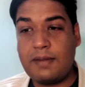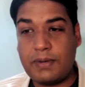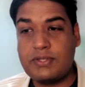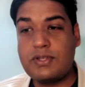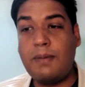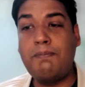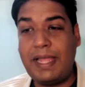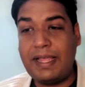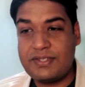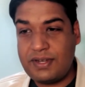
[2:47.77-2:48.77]
but it's
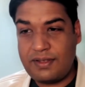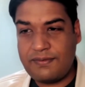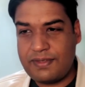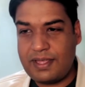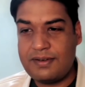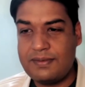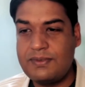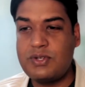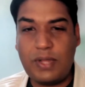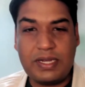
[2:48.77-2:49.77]
complex enough that
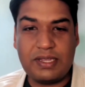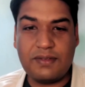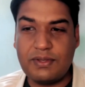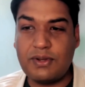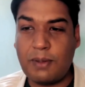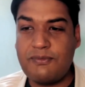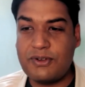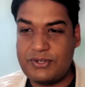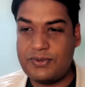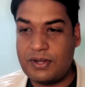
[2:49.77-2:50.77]
20 of the top
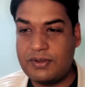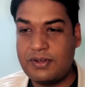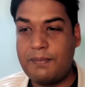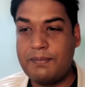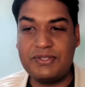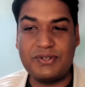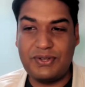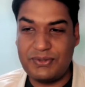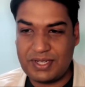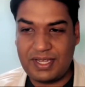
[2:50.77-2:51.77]
Fortune 100 companies are
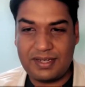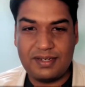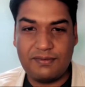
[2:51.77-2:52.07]
using it